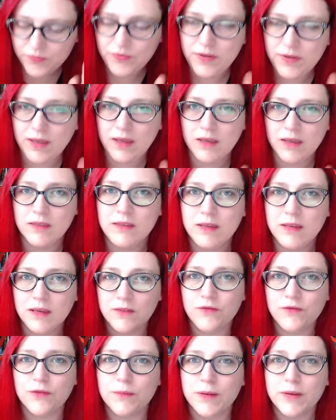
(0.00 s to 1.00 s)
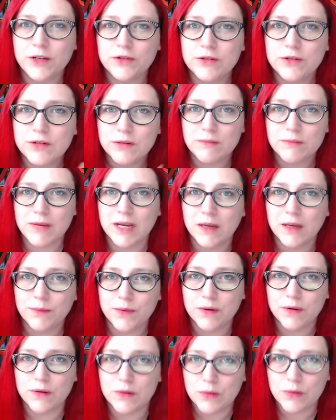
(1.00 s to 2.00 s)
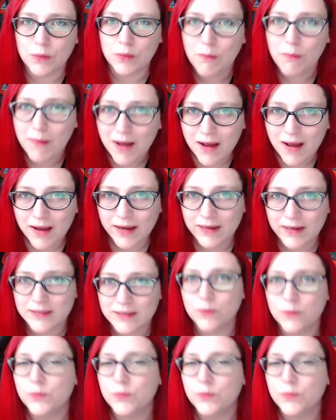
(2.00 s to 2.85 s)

the information to make up your own minds,